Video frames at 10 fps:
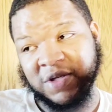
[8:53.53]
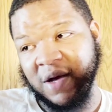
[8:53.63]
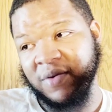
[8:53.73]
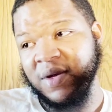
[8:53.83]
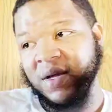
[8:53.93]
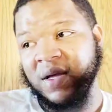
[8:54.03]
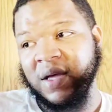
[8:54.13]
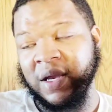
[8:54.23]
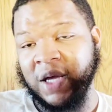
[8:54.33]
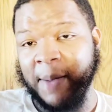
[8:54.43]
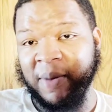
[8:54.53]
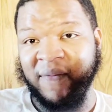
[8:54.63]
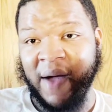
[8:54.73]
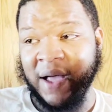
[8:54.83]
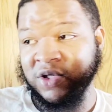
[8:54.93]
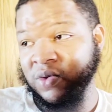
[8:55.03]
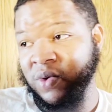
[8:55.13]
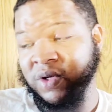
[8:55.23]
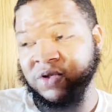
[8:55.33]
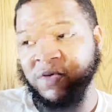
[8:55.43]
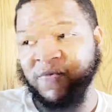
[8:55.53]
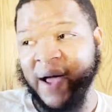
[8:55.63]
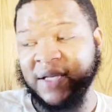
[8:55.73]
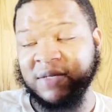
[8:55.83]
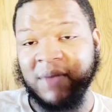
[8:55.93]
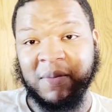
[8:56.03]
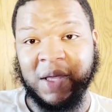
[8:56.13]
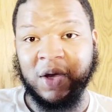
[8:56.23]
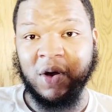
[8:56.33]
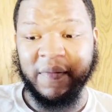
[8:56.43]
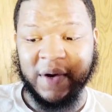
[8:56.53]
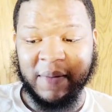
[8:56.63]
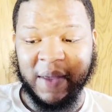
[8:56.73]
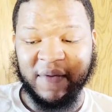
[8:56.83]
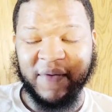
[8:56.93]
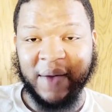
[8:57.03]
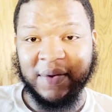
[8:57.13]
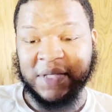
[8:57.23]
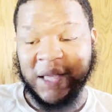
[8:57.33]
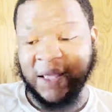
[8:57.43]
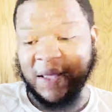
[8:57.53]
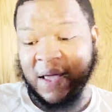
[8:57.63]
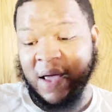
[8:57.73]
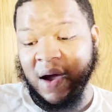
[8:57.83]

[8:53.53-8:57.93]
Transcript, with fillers: So in a couple fights or one or two fights, and maybe he go over there and make a fight with Tank.